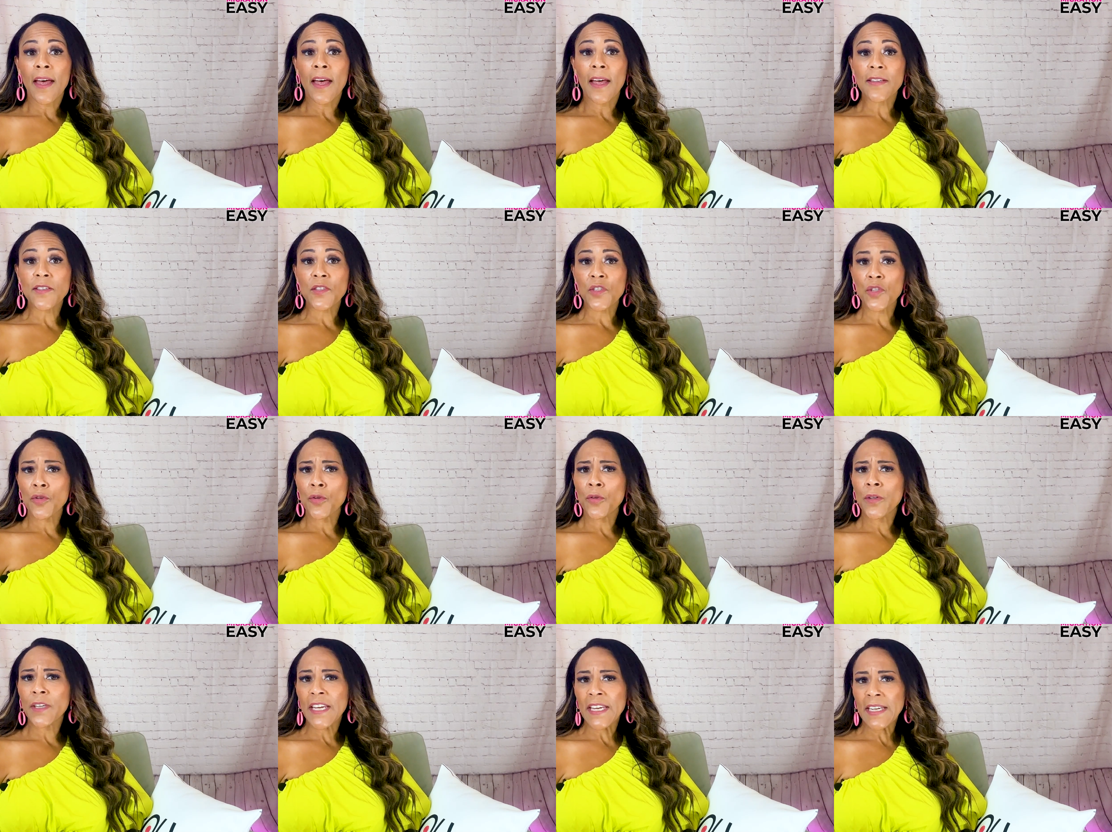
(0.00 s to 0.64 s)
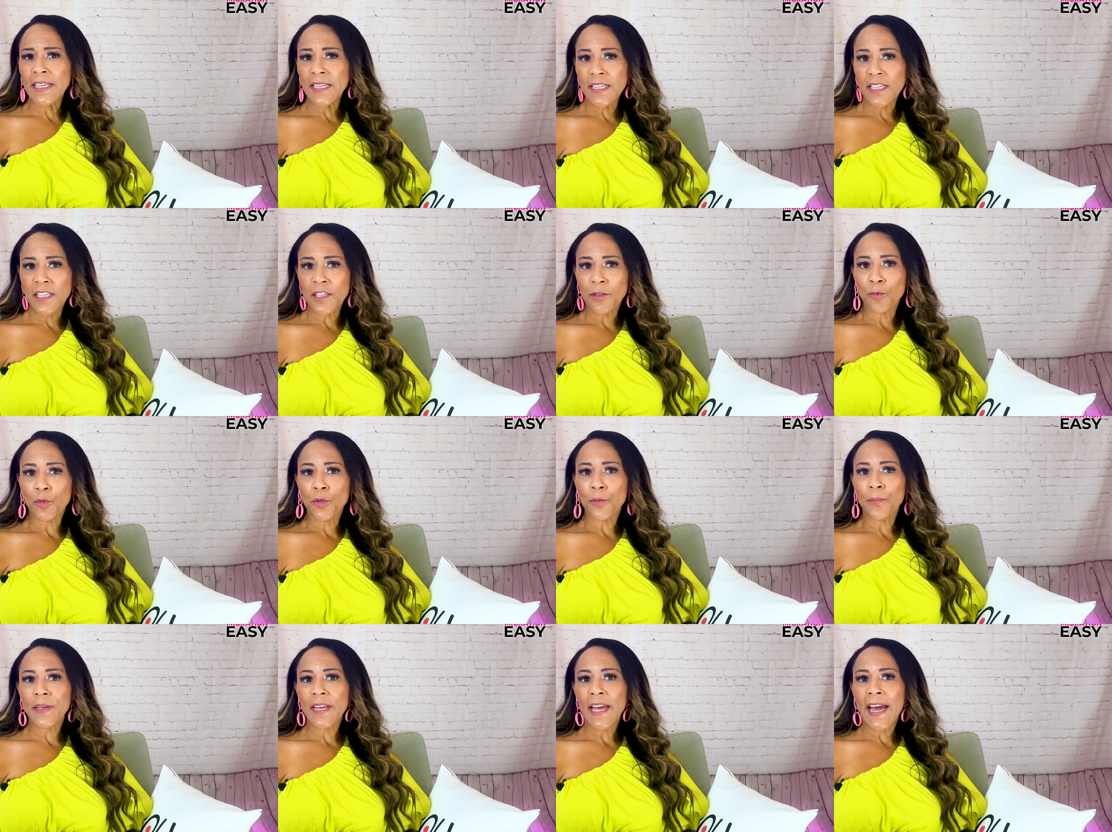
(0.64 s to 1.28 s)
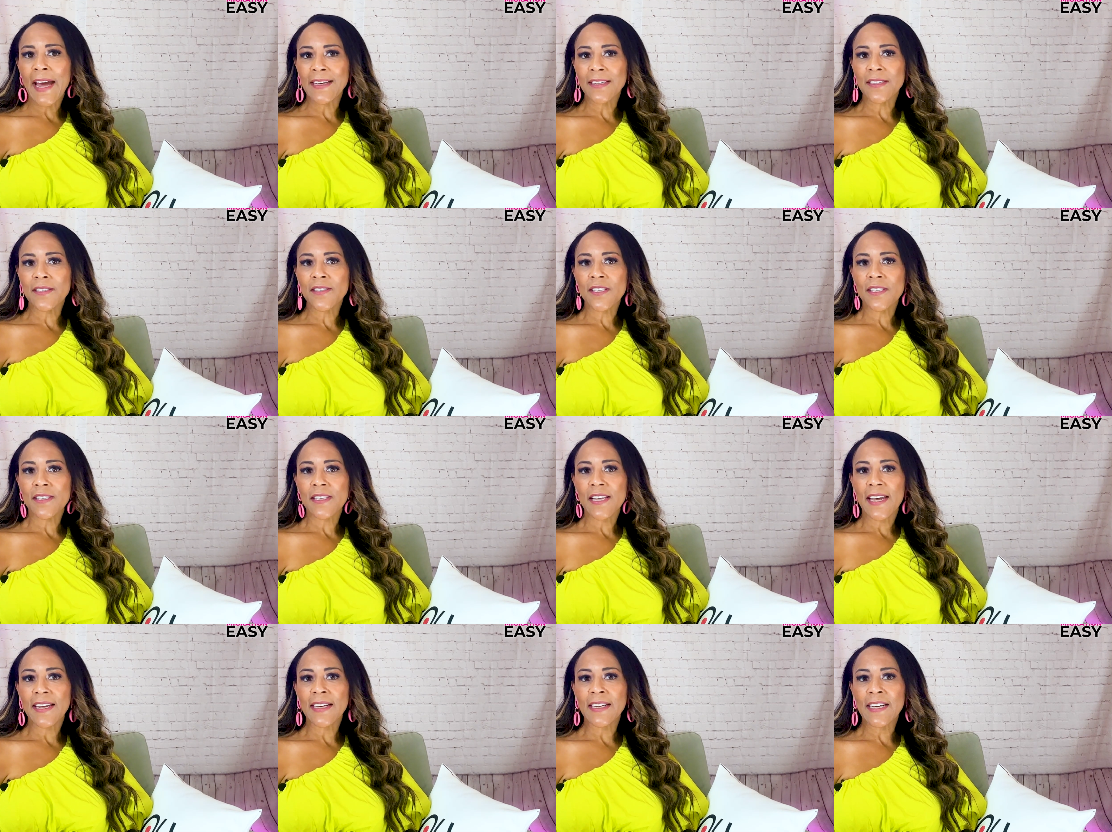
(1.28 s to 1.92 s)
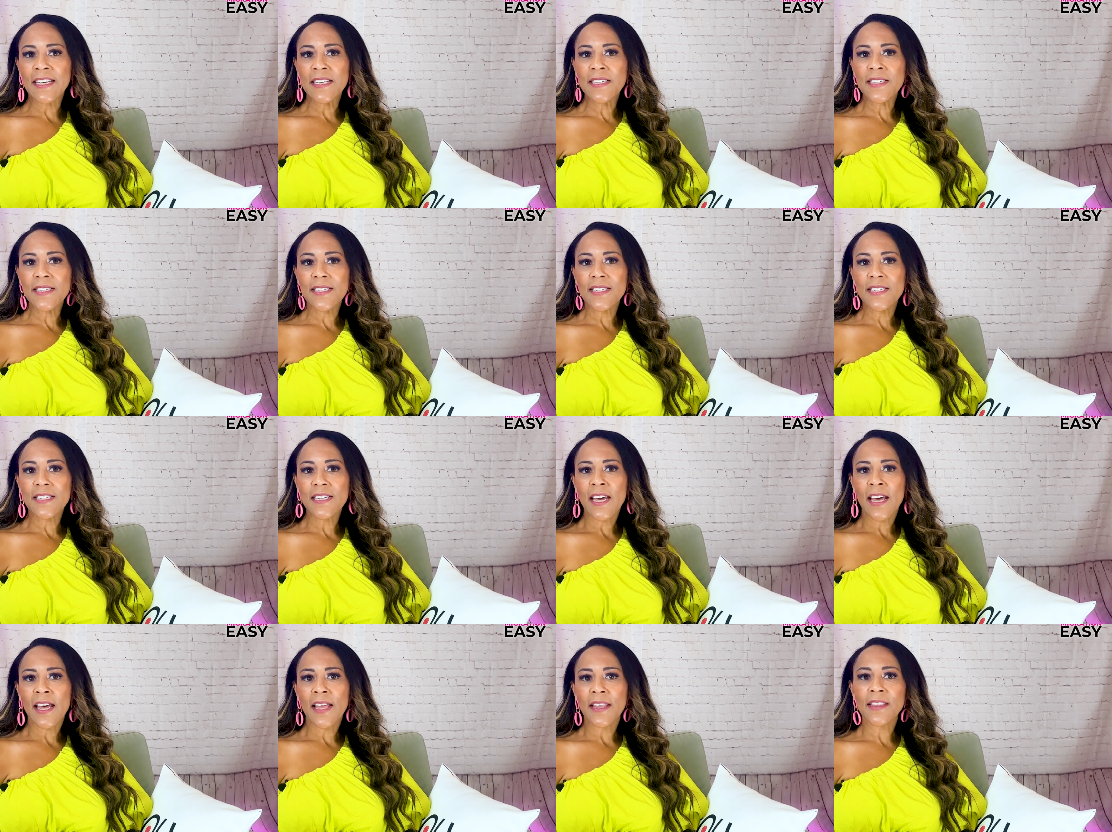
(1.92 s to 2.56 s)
Soon, India will be added to that list.